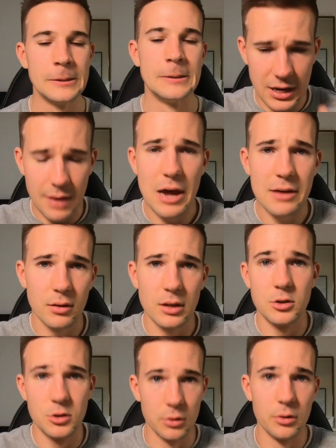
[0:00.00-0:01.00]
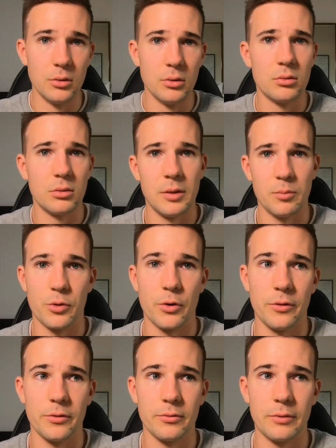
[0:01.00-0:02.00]
Some athletes do
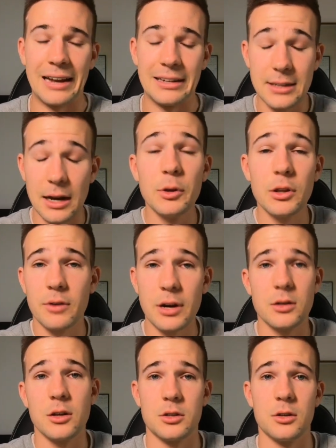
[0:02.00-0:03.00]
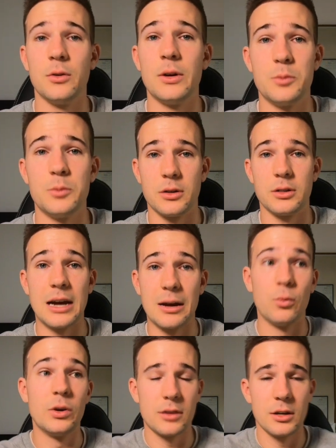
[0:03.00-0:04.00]
improve, and some of the research that Louise has
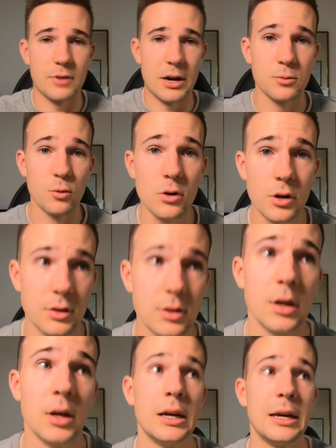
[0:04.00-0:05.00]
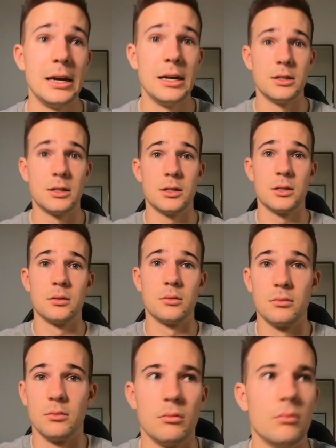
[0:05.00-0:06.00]
done with these race walkers is
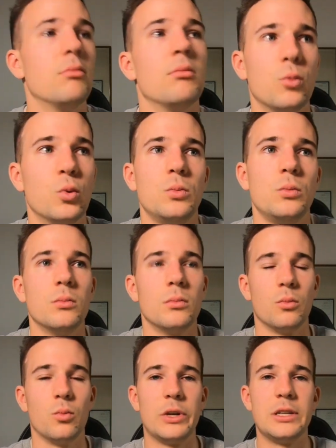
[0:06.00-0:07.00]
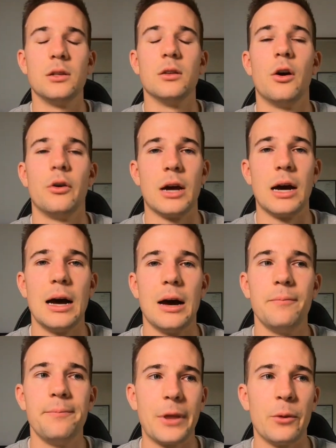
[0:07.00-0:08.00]
well, we did the low
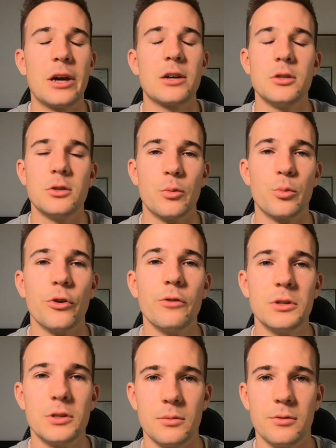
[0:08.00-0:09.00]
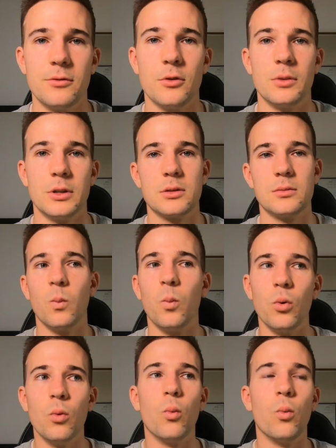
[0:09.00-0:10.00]
carb and we actually saw improvements to performance.
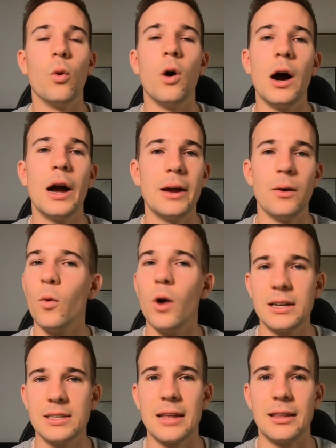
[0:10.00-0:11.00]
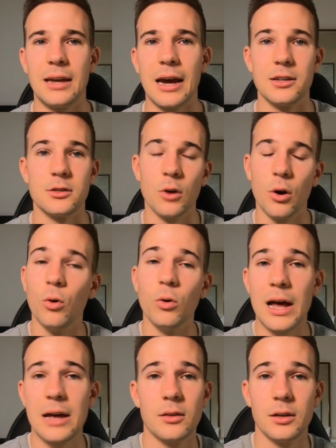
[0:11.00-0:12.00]
Well, why why is that the case? Not
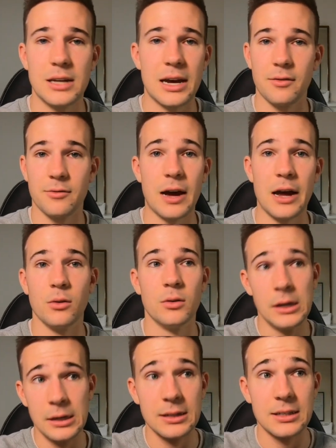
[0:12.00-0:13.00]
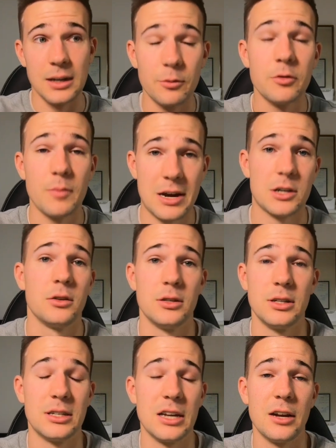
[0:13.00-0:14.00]
all athletes had a fail. Some of them actually
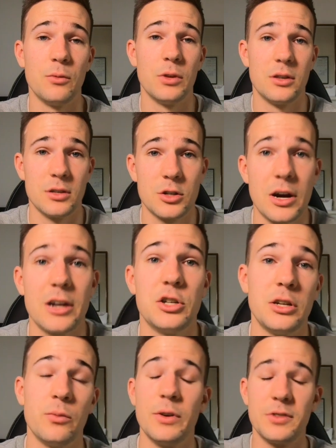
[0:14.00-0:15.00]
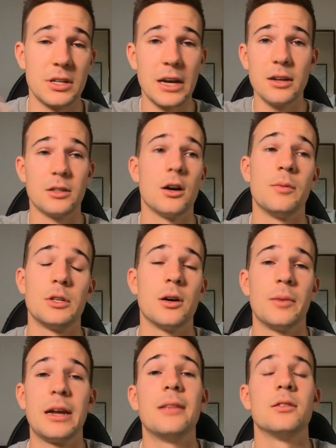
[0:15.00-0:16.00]
succeeded with this strategy, and we've seen it time and time
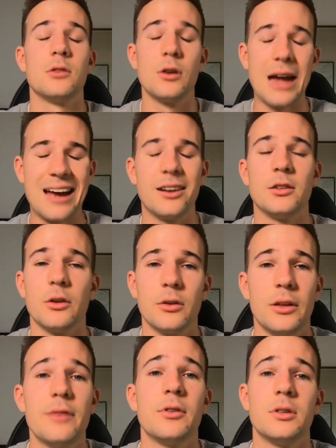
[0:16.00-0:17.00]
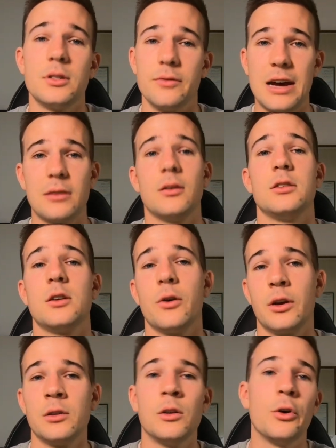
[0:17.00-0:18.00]
again. There's a lot of anecdotal evidence of athletes going
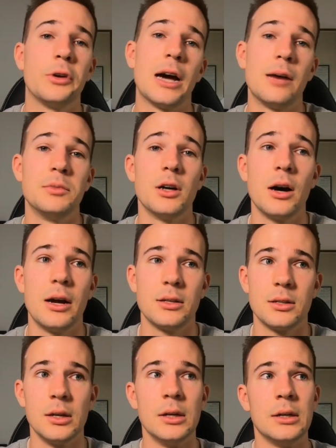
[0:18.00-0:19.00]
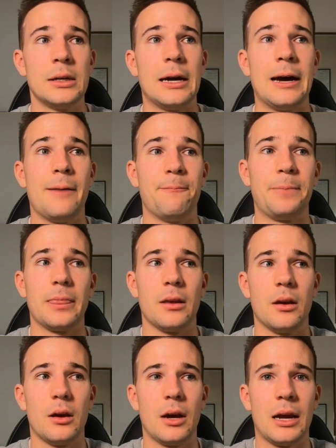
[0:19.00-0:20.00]
on low carb diets um,
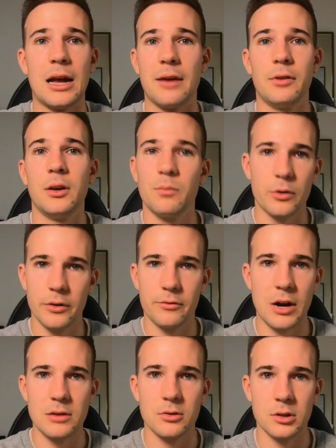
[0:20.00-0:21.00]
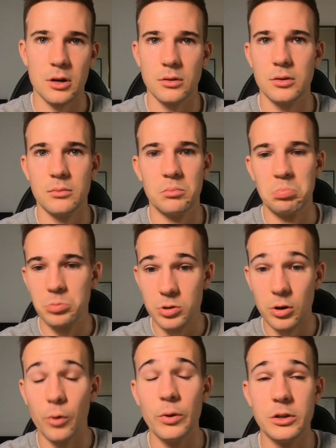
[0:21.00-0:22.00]
and having improved race results.
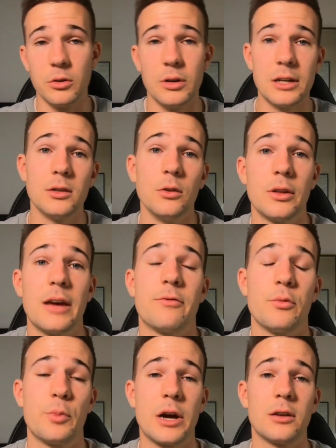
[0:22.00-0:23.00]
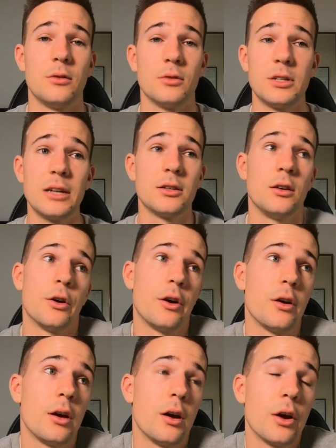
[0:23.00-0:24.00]
So we do need to look at that from a practical sense and go,
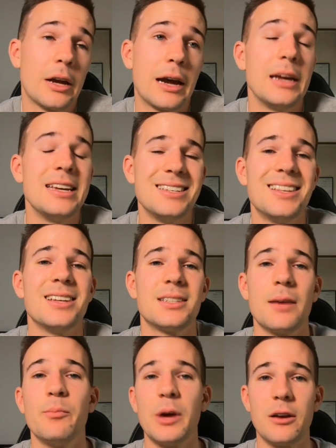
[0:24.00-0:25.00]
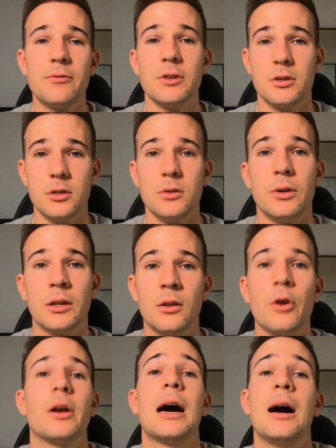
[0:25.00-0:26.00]
okay, is there some benefit to doing a
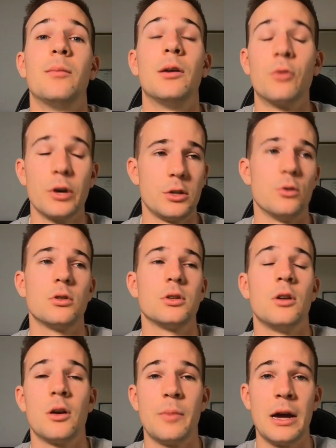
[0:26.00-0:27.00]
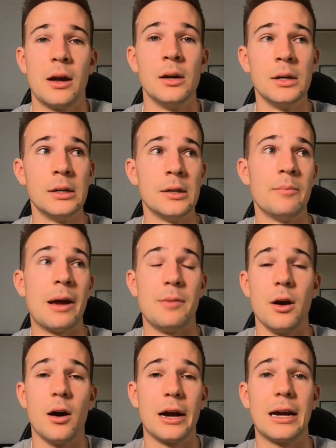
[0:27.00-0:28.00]
low carb? I've already talked a lot about maybe
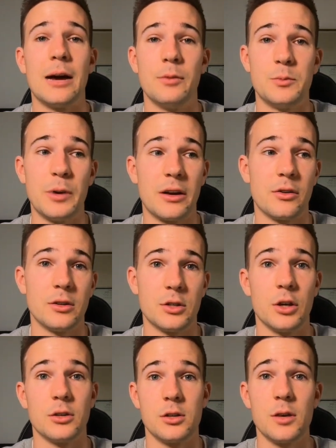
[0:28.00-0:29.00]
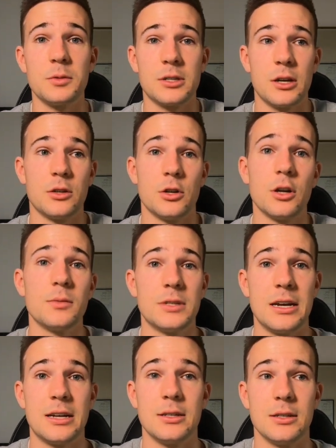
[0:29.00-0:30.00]
high carb is better in certain
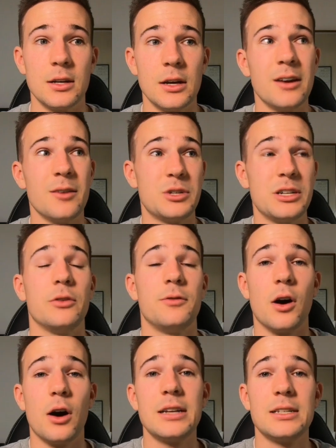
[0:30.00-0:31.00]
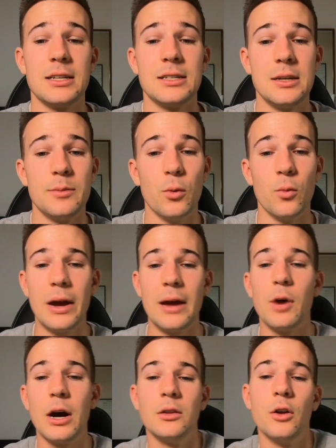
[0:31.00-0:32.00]
circumstances, particularly for high intensity, but where
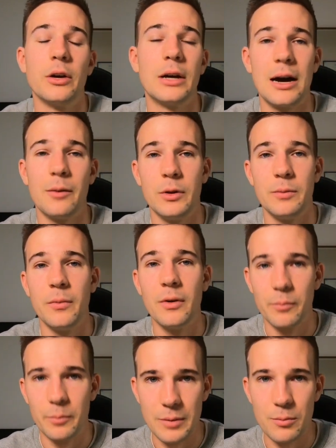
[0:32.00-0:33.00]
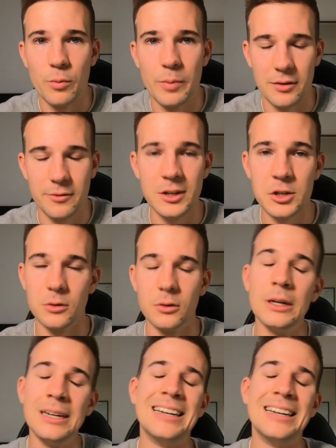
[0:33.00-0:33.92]
might low carb be, be more beneficial?